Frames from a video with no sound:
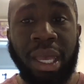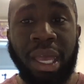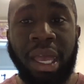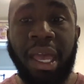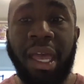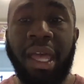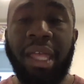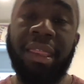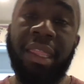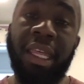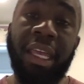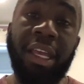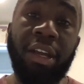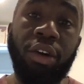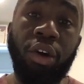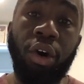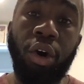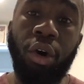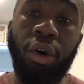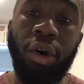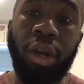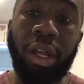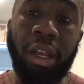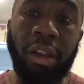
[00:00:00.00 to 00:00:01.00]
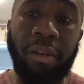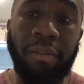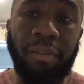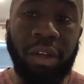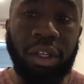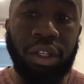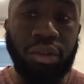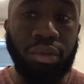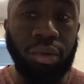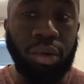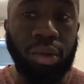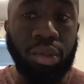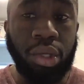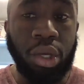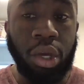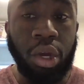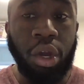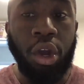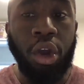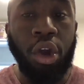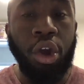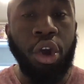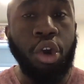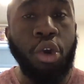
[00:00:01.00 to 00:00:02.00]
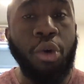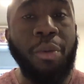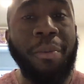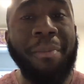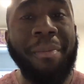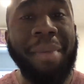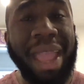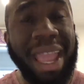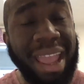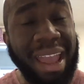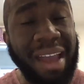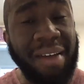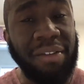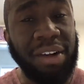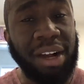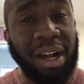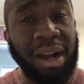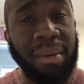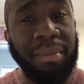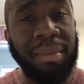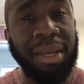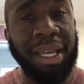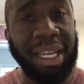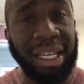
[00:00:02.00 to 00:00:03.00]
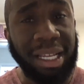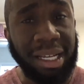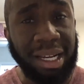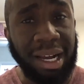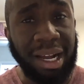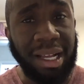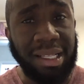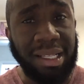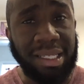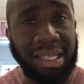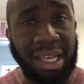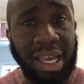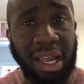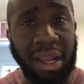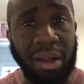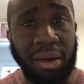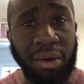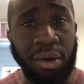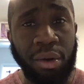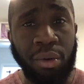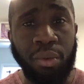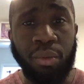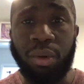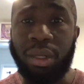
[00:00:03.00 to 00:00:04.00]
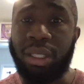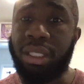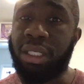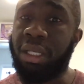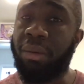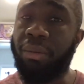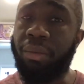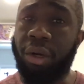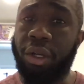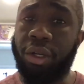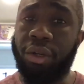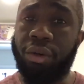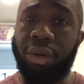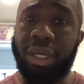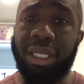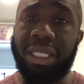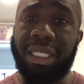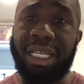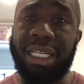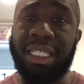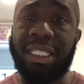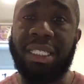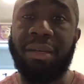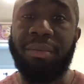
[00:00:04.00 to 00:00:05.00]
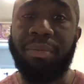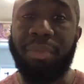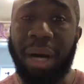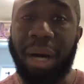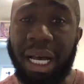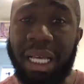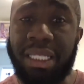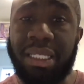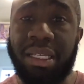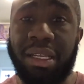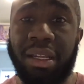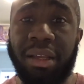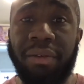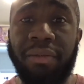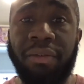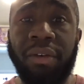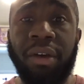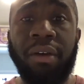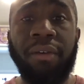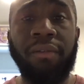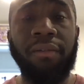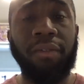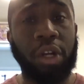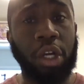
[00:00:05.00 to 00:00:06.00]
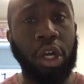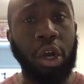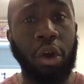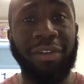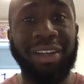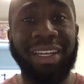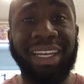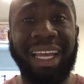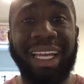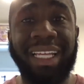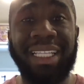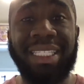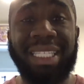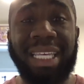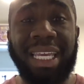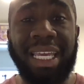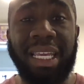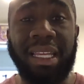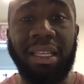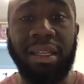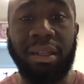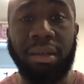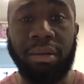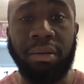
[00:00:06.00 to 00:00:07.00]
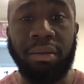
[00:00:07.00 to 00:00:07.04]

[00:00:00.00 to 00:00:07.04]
and they call individuals who may have come in contact with someone who has tested positive for COVID-19.